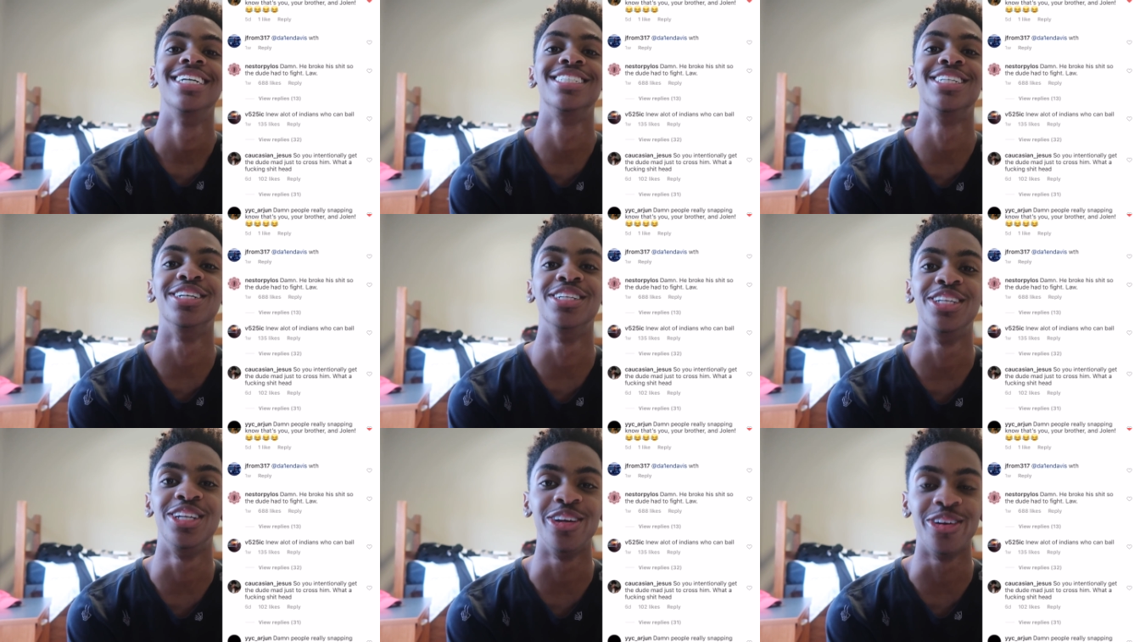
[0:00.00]

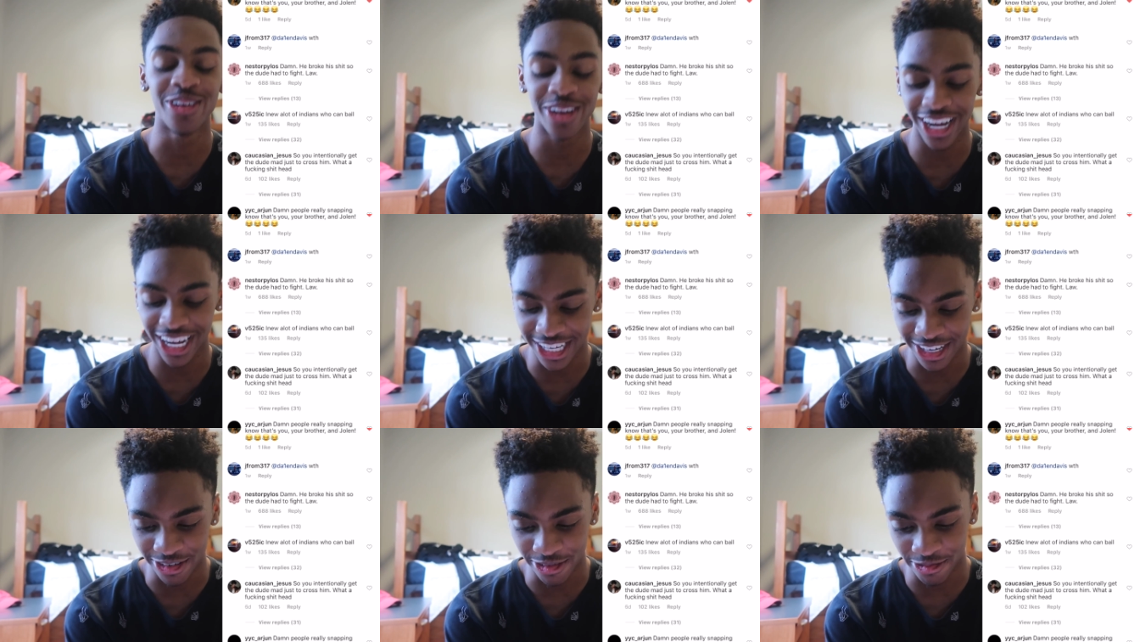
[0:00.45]
so dude
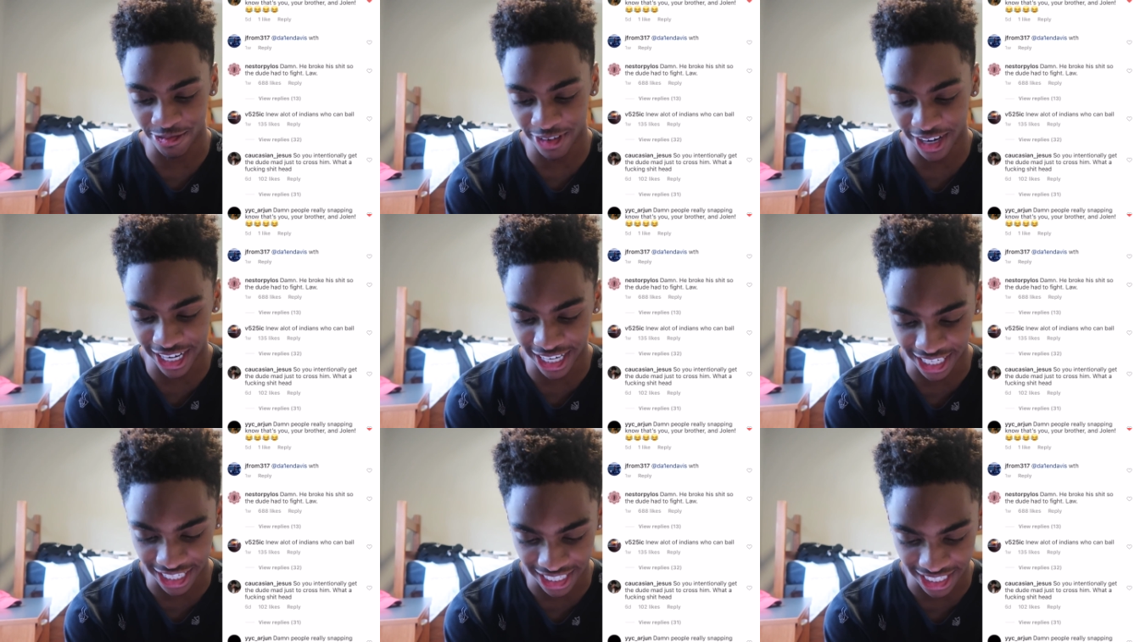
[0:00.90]
had to
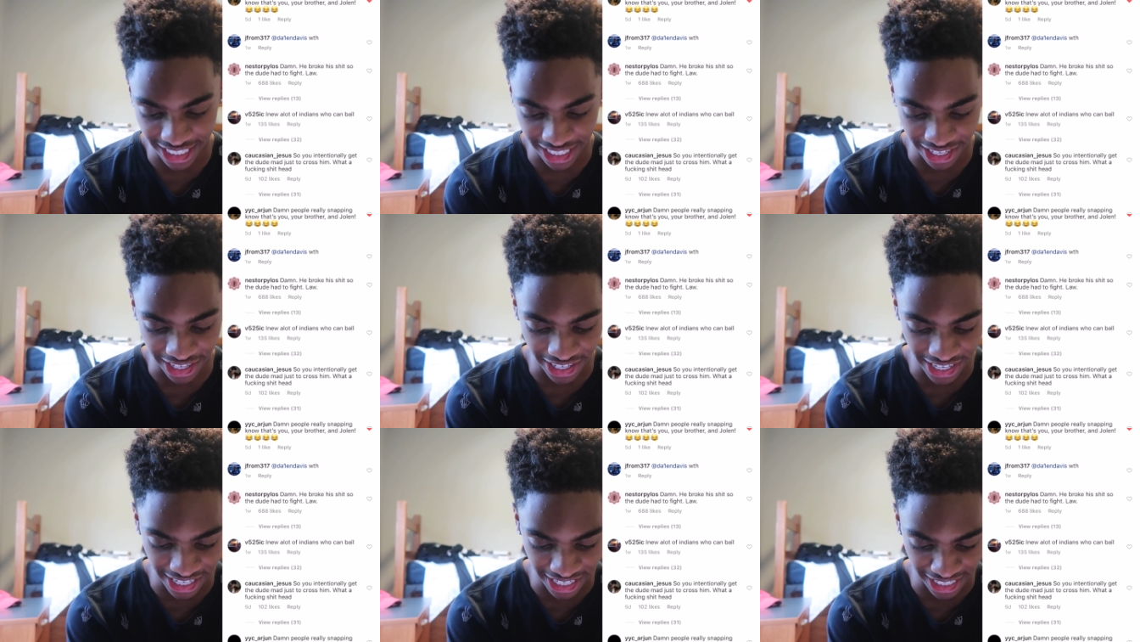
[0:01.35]
fight
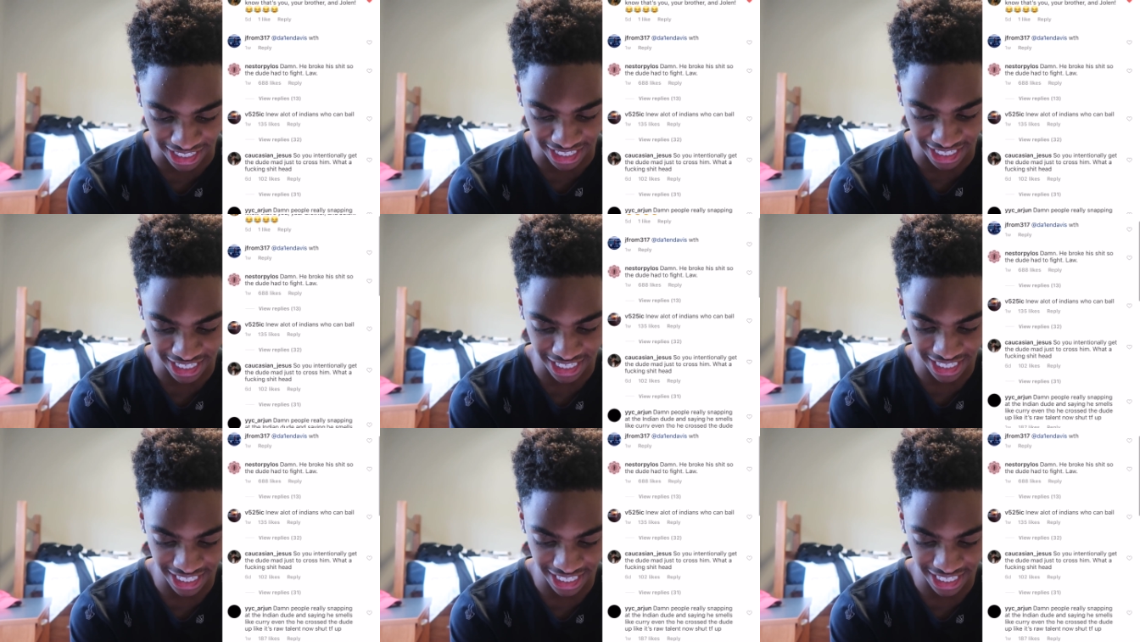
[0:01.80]
law.